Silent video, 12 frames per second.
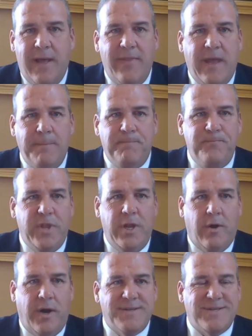And then,
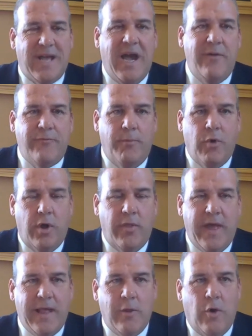aside from
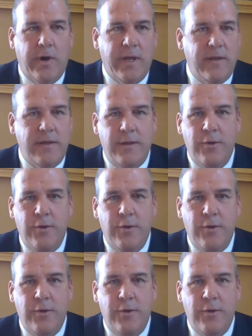all that, Laurie,